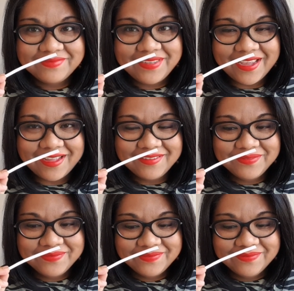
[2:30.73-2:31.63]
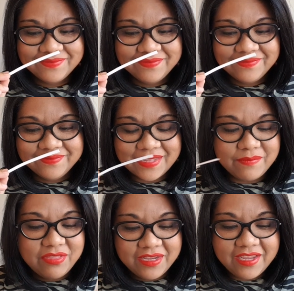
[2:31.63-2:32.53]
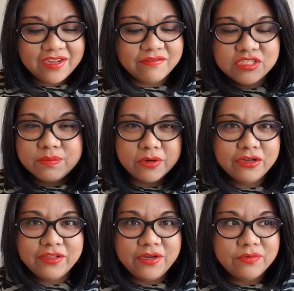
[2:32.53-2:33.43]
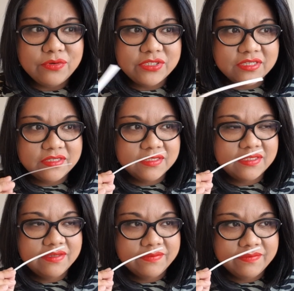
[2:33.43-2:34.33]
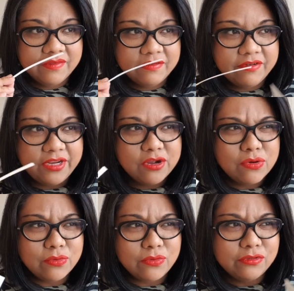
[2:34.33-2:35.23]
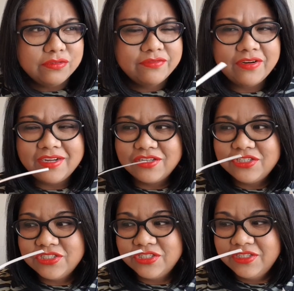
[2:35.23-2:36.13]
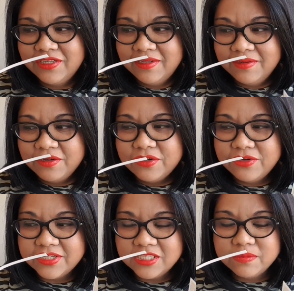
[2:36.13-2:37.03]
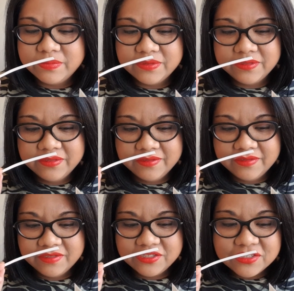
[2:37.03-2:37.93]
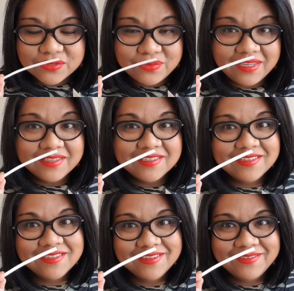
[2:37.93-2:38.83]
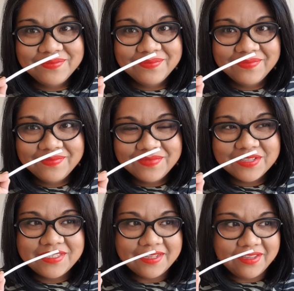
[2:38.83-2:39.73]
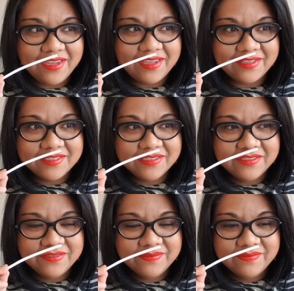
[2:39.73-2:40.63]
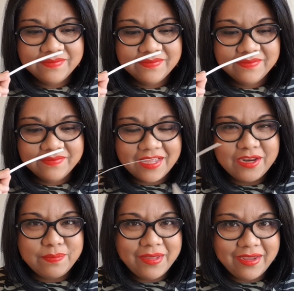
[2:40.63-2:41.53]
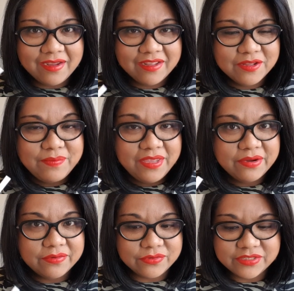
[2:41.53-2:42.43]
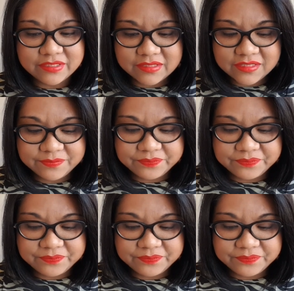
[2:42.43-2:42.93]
Yeah, I'm thinking of sparkling roses, very cold, fresh, crisp, sweet, delicate, and pink roses.